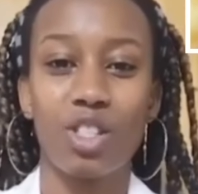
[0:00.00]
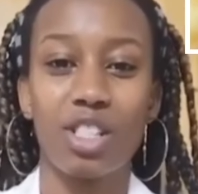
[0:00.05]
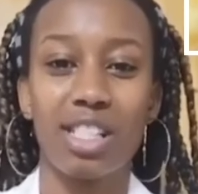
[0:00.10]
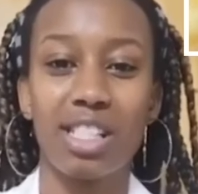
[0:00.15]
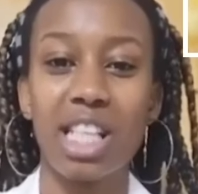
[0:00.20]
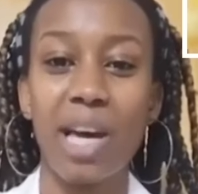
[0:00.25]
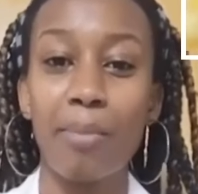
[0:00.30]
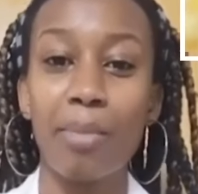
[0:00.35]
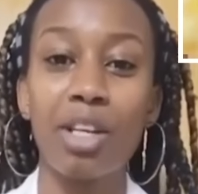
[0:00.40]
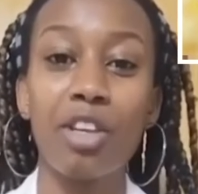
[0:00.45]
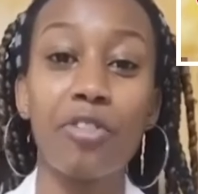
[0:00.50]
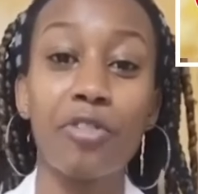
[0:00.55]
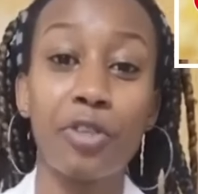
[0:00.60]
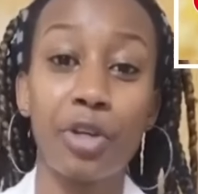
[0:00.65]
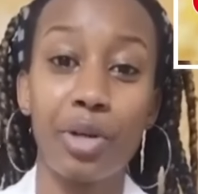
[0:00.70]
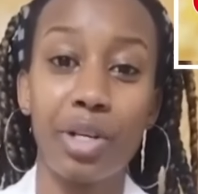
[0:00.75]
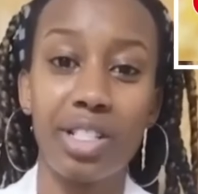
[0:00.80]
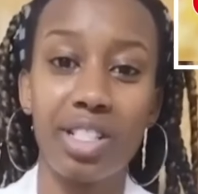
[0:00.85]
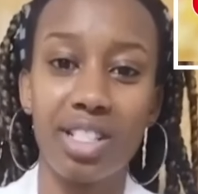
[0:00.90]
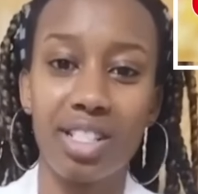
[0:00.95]
because there are many
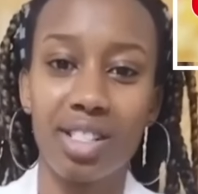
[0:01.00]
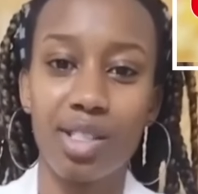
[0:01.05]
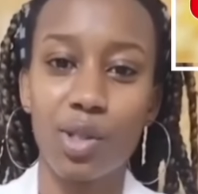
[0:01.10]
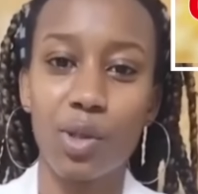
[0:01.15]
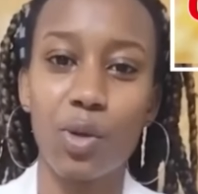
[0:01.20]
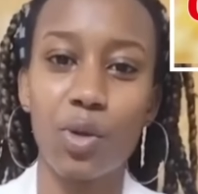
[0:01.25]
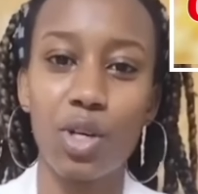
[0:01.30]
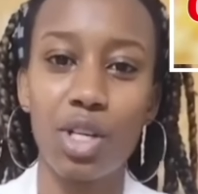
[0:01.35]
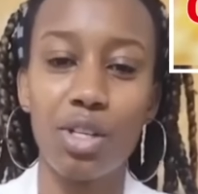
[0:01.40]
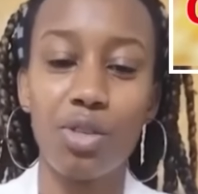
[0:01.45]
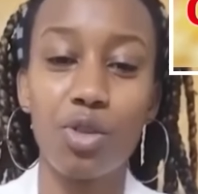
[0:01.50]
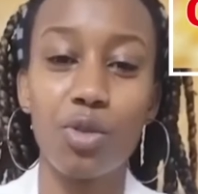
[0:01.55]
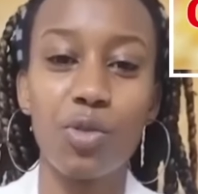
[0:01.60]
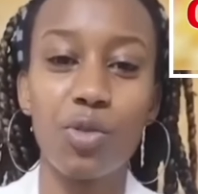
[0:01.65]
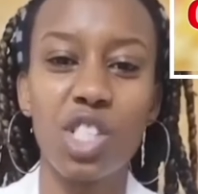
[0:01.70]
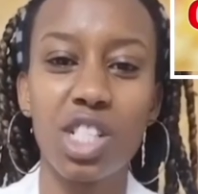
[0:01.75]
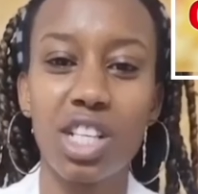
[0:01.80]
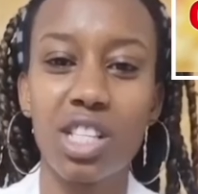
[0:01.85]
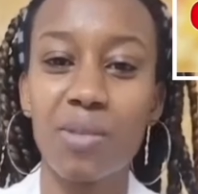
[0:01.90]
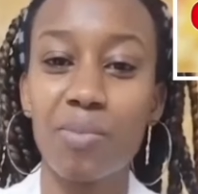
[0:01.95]
foreigners, so
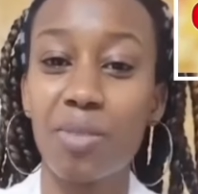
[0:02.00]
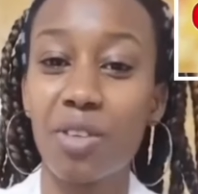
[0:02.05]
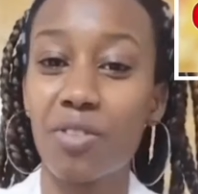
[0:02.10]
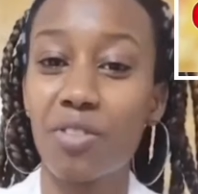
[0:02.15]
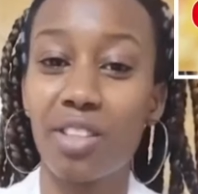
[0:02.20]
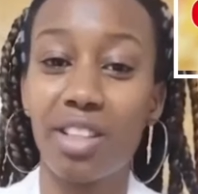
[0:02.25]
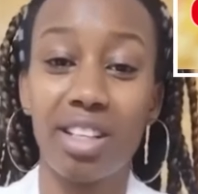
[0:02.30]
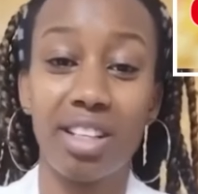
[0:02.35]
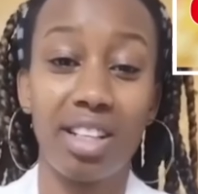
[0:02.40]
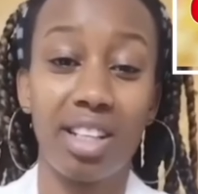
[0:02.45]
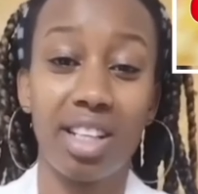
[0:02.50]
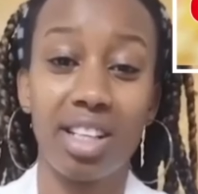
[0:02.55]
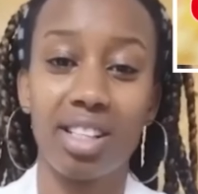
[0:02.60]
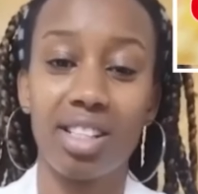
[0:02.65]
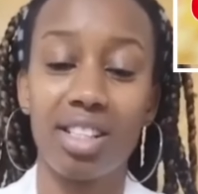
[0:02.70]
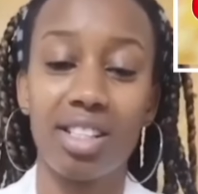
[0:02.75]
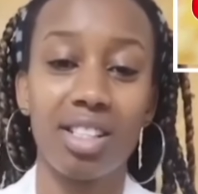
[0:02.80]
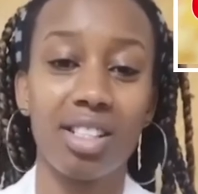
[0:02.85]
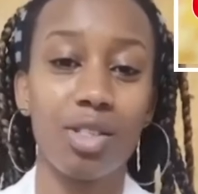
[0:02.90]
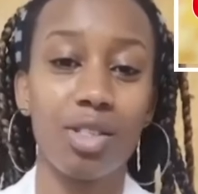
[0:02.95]
you just be feeling
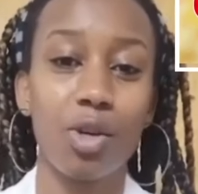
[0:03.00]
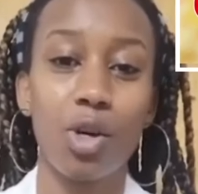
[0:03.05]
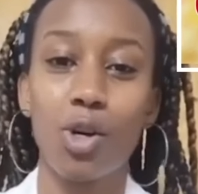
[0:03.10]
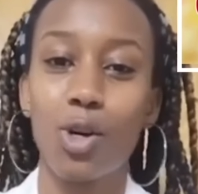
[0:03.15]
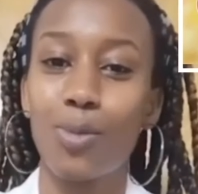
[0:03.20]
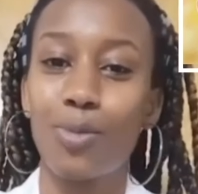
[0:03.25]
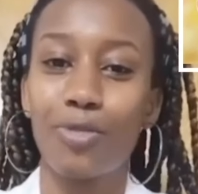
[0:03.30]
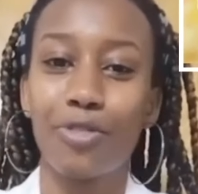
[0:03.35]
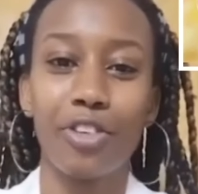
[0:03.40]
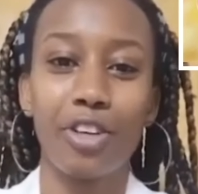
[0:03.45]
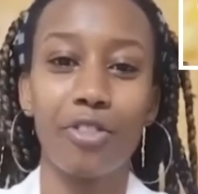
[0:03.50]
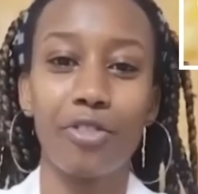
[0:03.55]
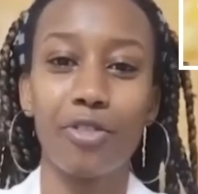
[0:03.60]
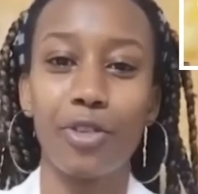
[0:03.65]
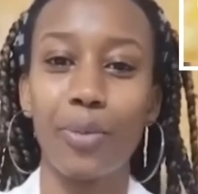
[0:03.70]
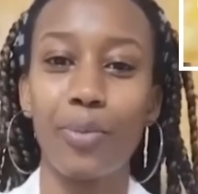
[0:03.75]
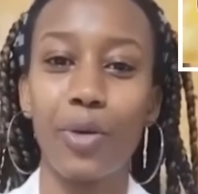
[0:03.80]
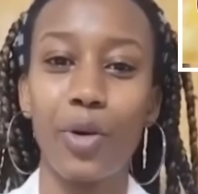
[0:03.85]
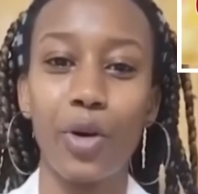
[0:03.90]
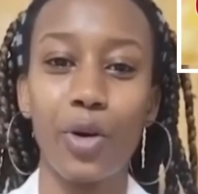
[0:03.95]
like it's home, far
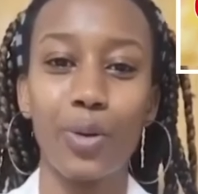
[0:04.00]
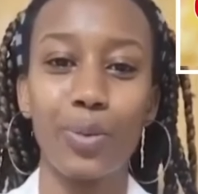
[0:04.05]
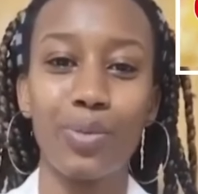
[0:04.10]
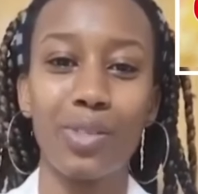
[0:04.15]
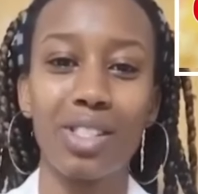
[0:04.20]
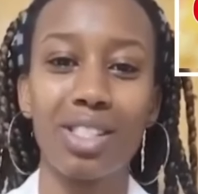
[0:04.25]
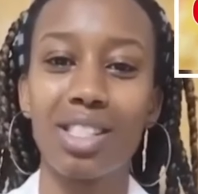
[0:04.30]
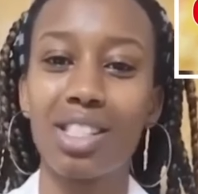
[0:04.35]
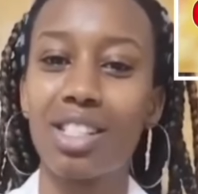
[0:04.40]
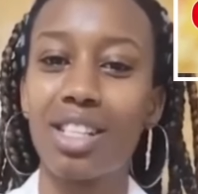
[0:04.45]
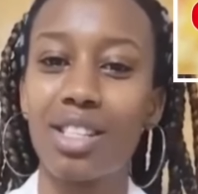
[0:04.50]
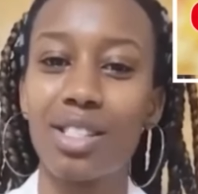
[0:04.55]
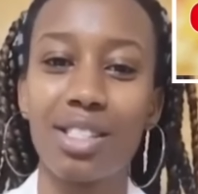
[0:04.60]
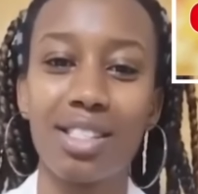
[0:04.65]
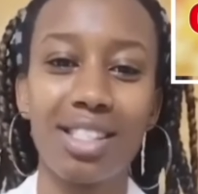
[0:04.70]
from home.